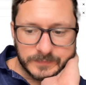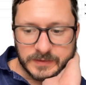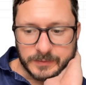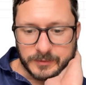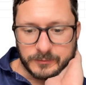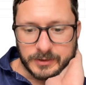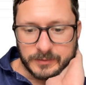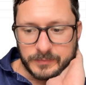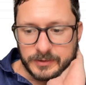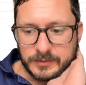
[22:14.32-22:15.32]
Something we
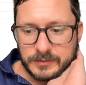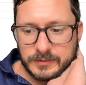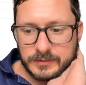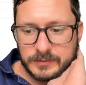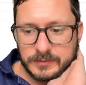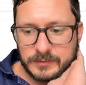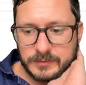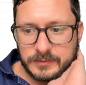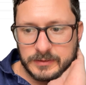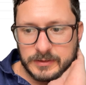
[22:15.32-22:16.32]
could build.
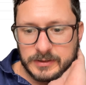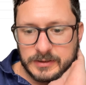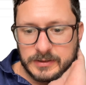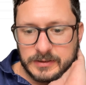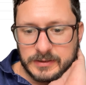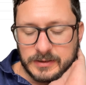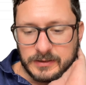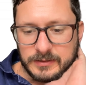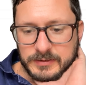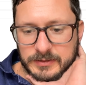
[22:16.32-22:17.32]
It
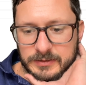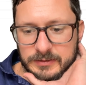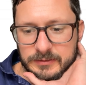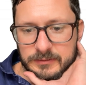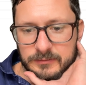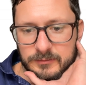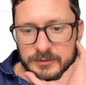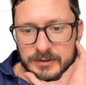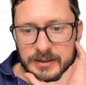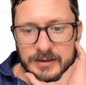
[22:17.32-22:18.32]
also
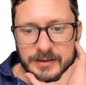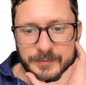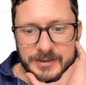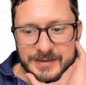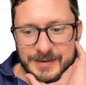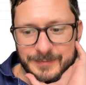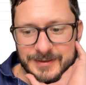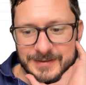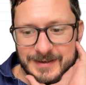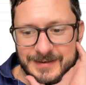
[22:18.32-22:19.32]
will not let me stop
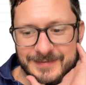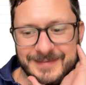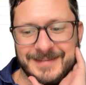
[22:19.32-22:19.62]
this now.